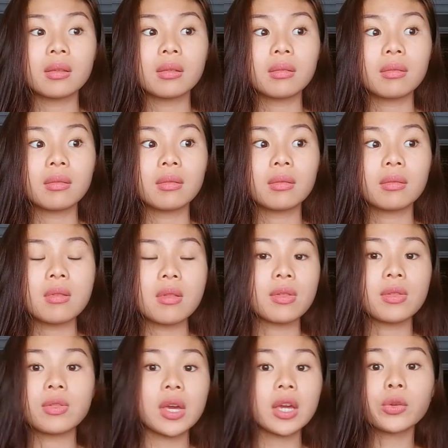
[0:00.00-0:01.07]
And
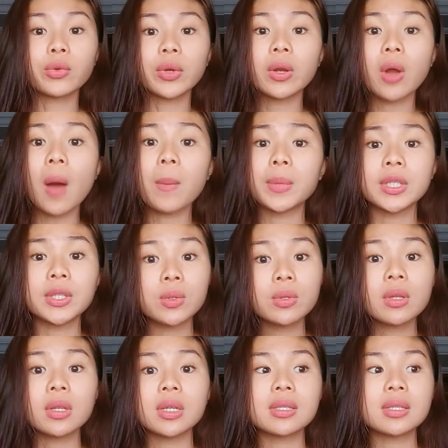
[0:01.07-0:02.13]
they create
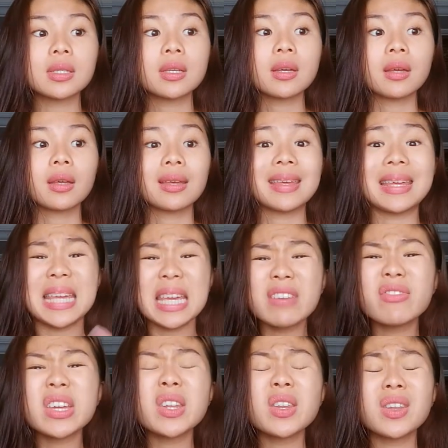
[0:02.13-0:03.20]
opportunities
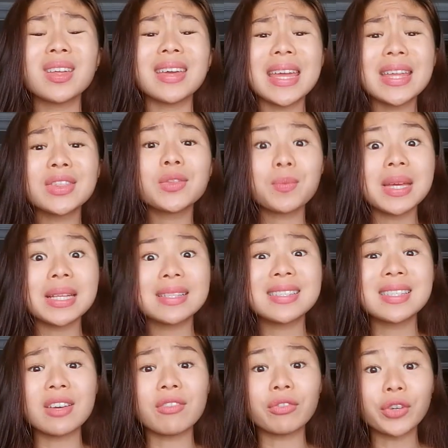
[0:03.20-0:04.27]
even in
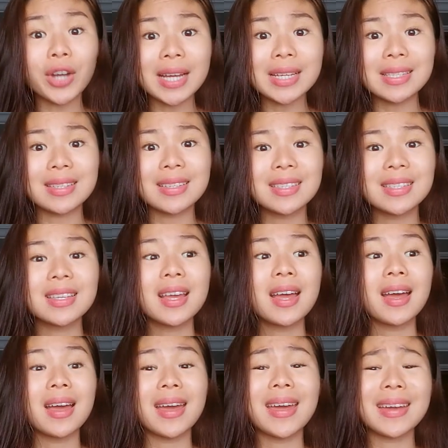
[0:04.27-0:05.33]
the midst of
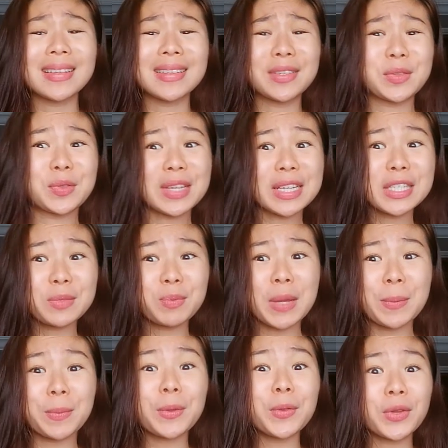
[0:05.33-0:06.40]
crisis. And
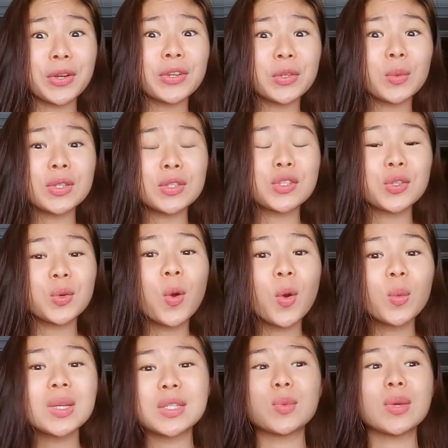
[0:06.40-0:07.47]
these people, they're the
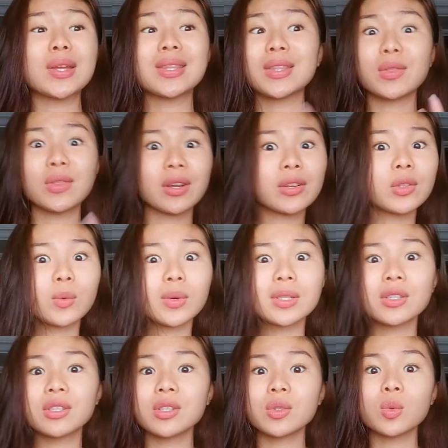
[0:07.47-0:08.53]
ones who always win.
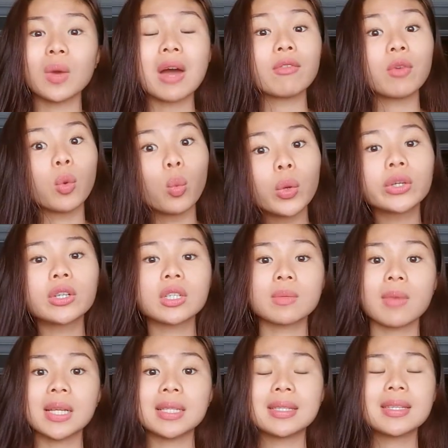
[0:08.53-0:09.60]
They're the ones who have a
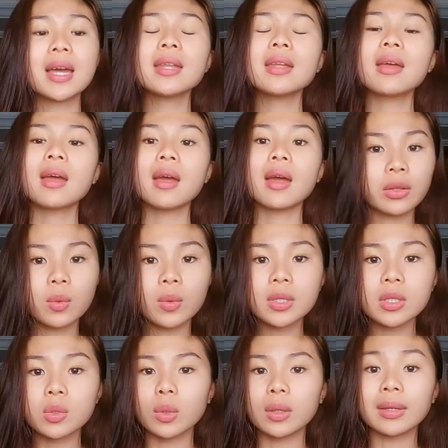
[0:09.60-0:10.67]
winner's mindset.
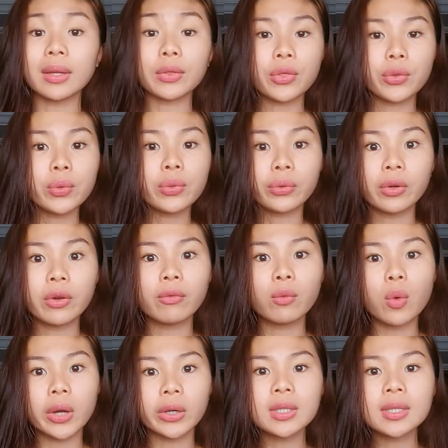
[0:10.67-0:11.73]
They're the ones who will get
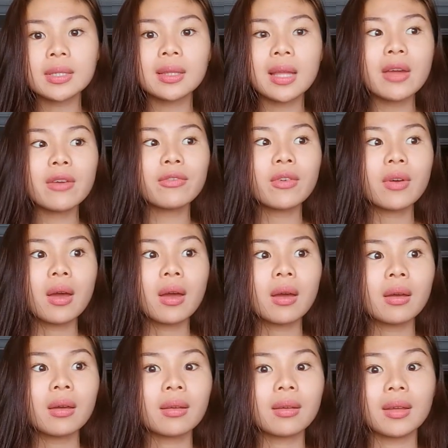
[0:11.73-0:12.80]
through the rough waters in life.